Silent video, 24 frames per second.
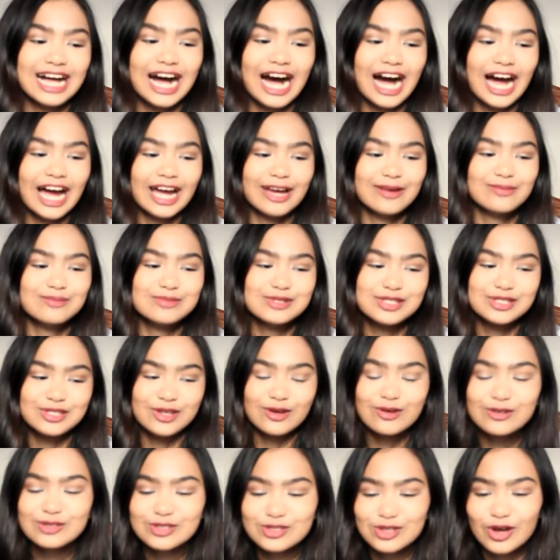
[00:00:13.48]
I'm
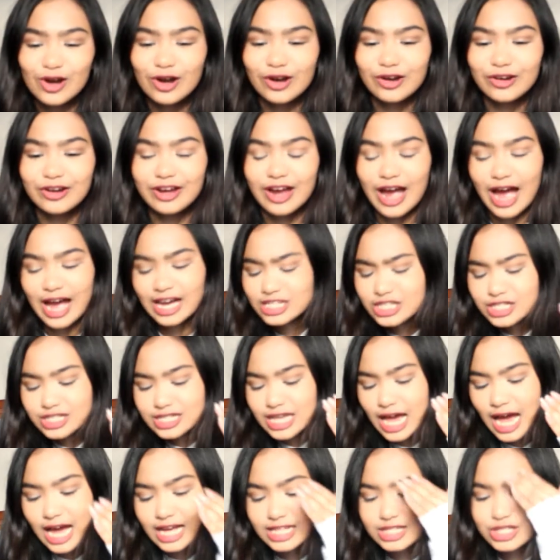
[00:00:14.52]
so sorry. I just
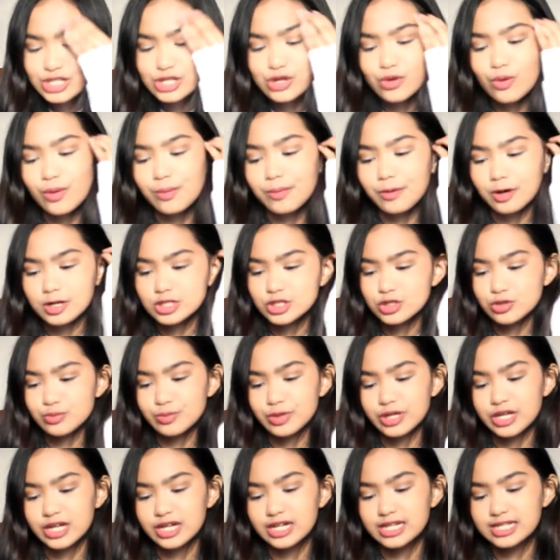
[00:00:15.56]
had to do a part 2
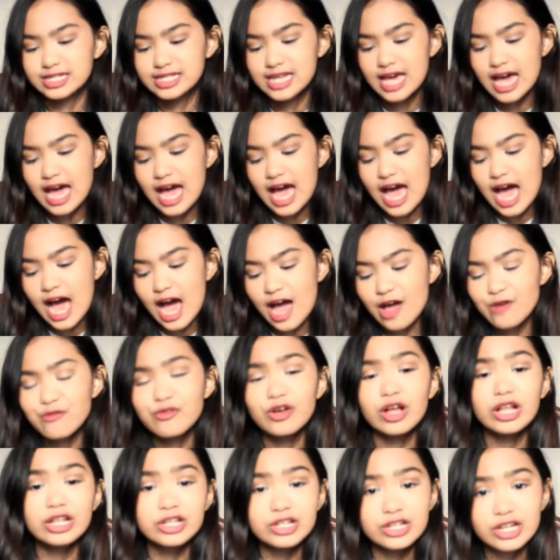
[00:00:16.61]
because I
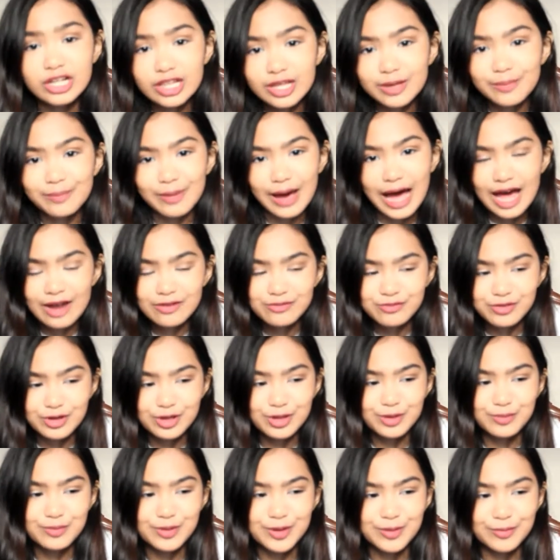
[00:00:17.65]
felt really bad for
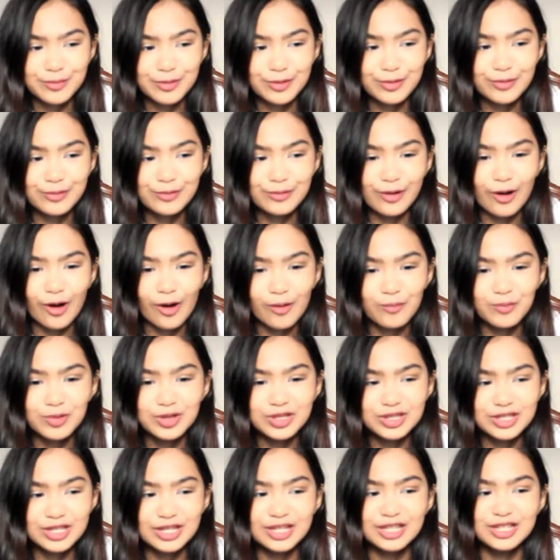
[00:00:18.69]
the people who
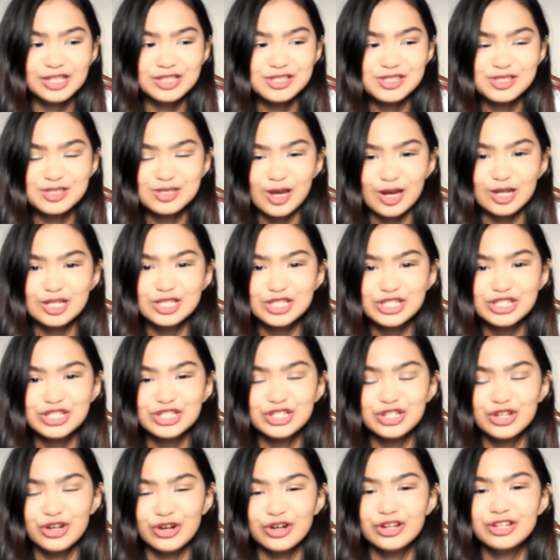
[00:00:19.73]
commented such
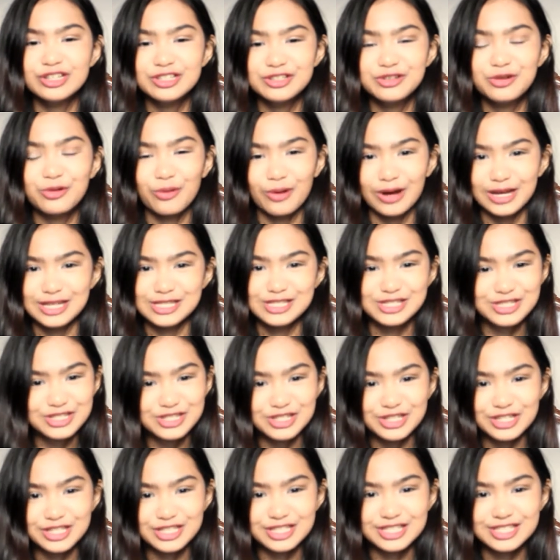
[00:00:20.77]
good
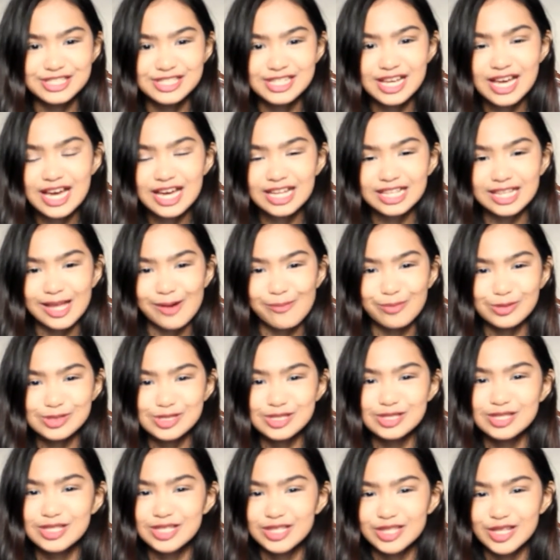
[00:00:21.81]
questions. Tapos
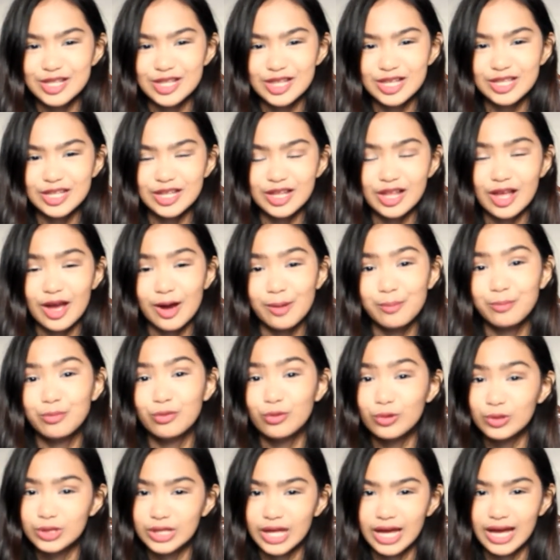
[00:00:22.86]
hindi na nila
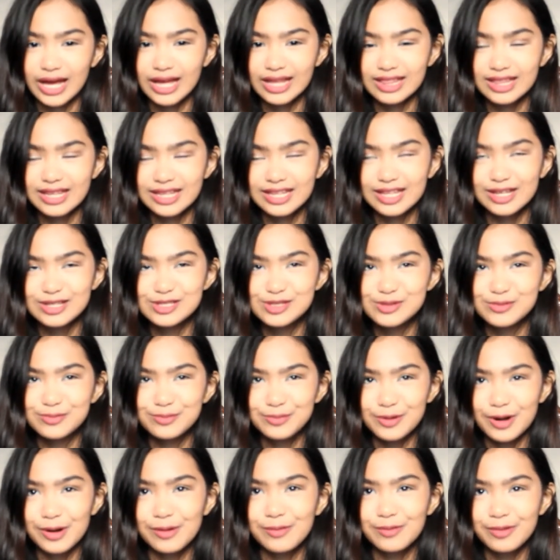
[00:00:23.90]
naabutan. That's
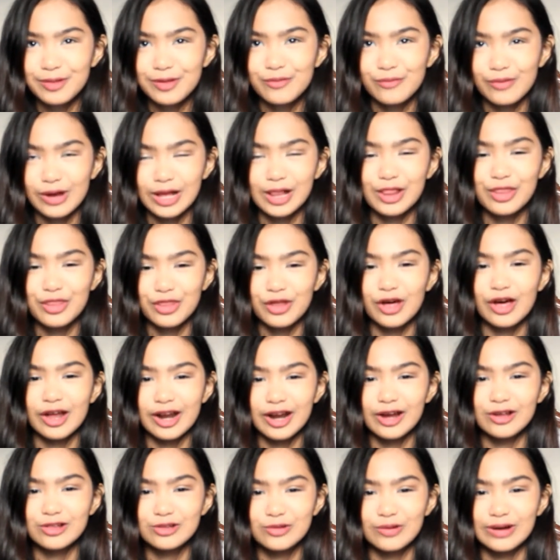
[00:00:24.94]
probably well thought
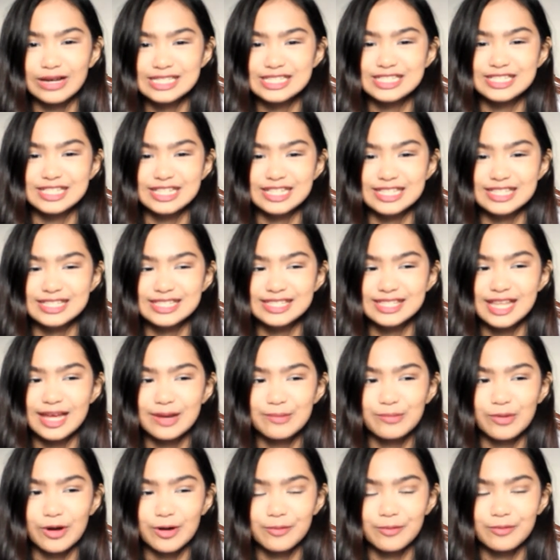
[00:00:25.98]
out questions. That
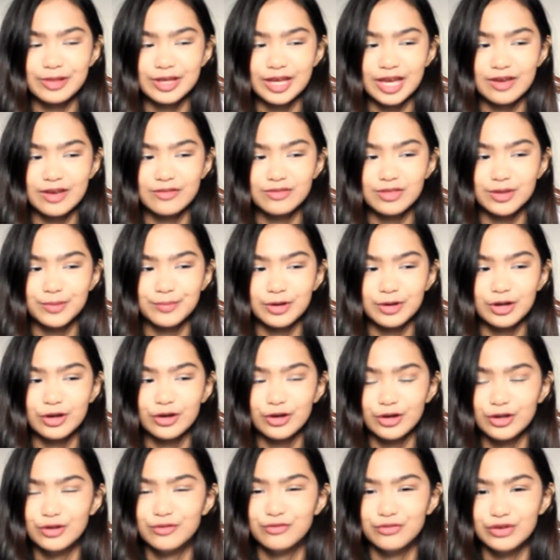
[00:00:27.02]
probably gave them a
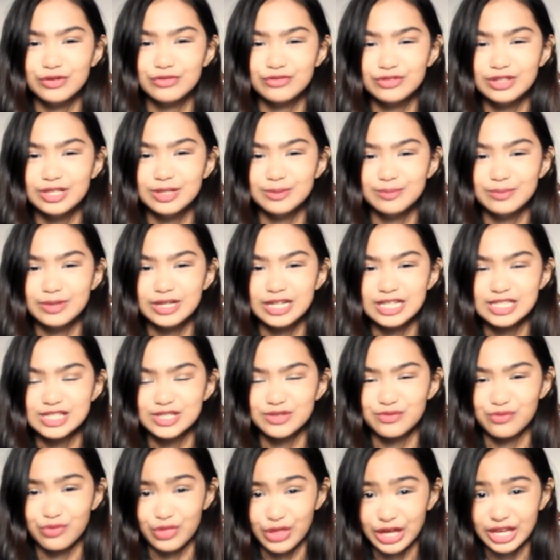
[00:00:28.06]
good 15 minutes
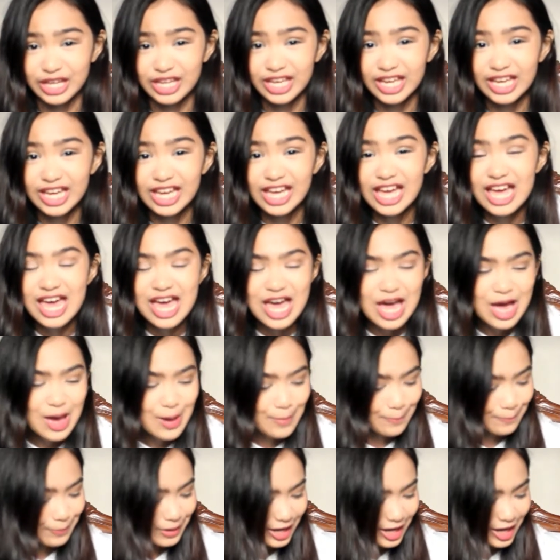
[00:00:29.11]
of thinking.
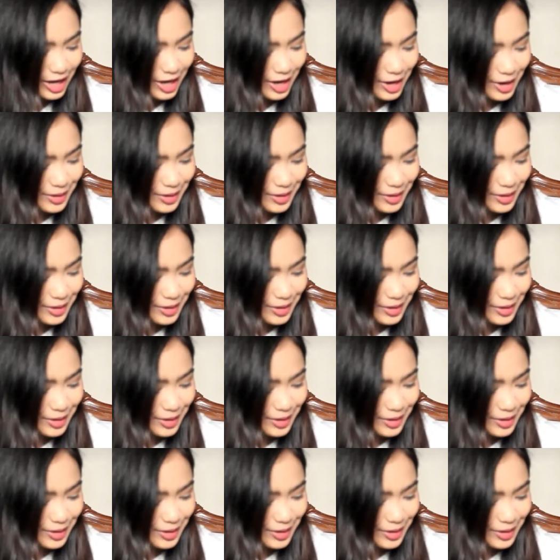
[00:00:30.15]
But